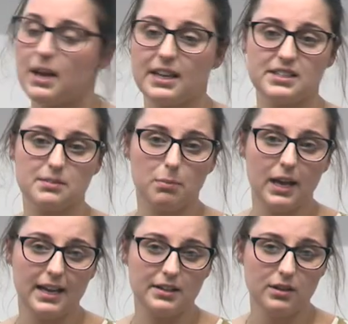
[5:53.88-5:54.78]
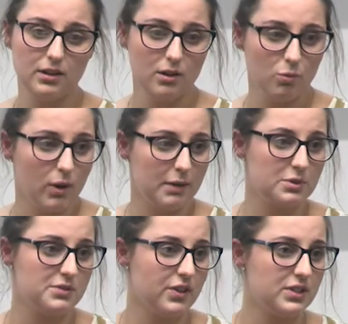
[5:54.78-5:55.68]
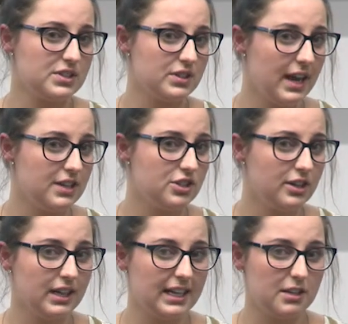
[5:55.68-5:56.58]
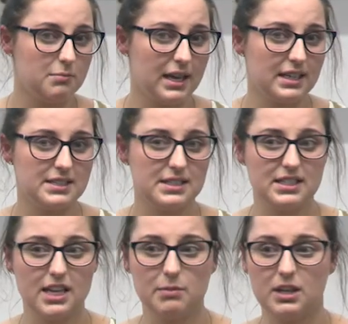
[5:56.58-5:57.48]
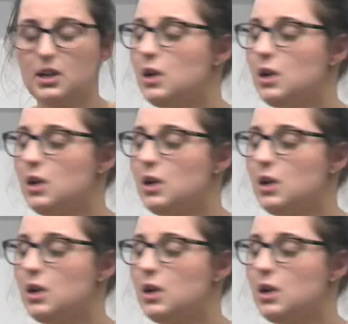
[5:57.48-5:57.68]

markers in blood, one was focused on age-correlated markers in semen,